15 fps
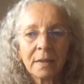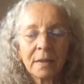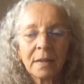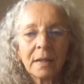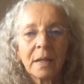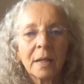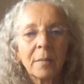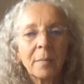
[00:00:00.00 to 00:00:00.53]

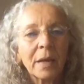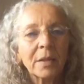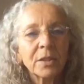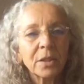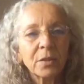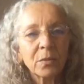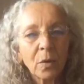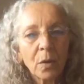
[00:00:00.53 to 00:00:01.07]

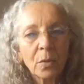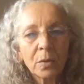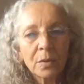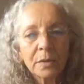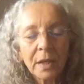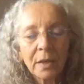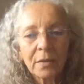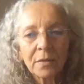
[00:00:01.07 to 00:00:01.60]
Imagine a rose
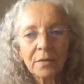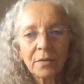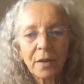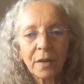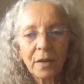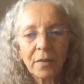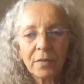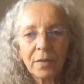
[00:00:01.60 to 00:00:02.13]
out in front
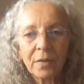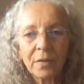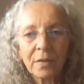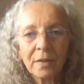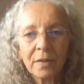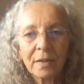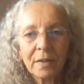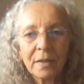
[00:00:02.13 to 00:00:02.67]
of you,
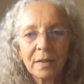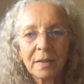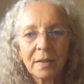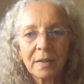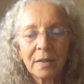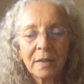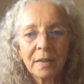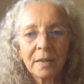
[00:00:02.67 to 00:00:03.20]

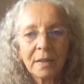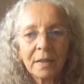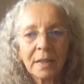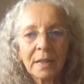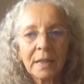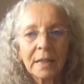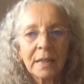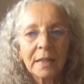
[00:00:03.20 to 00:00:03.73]

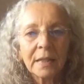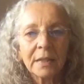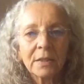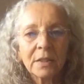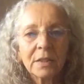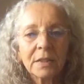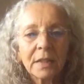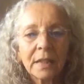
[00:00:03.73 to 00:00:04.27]
and
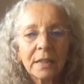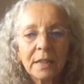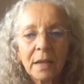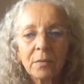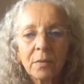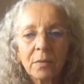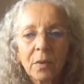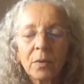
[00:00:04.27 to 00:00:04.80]
just let
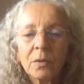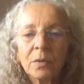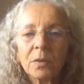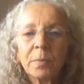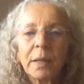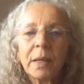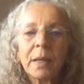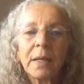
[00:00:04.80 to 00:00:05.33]
that rose
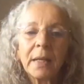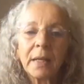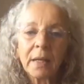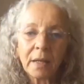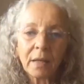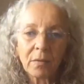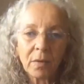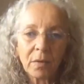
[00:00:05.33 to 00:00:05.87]
be a
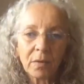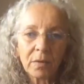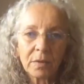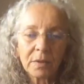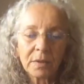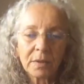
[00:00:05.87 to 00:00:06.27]
healing rose.